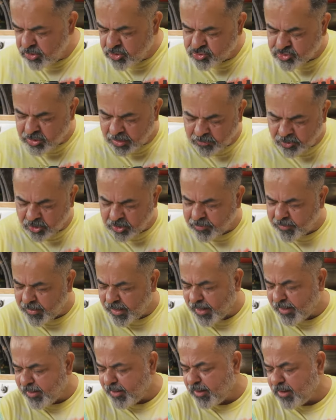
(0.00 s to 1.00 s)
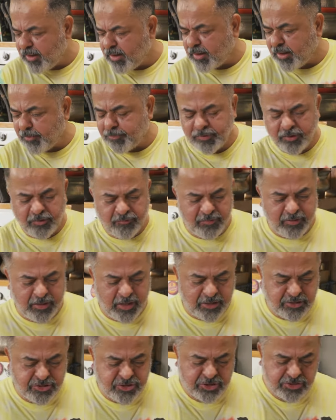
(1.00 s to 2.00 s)
So I'm going to be adding a couple of
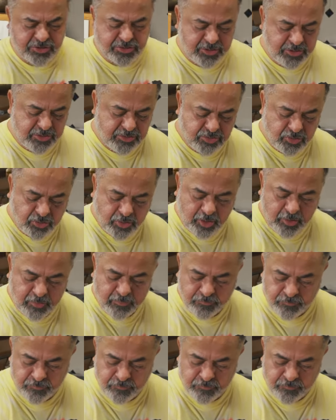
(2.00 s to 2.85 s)
elaichi seeds. Okay.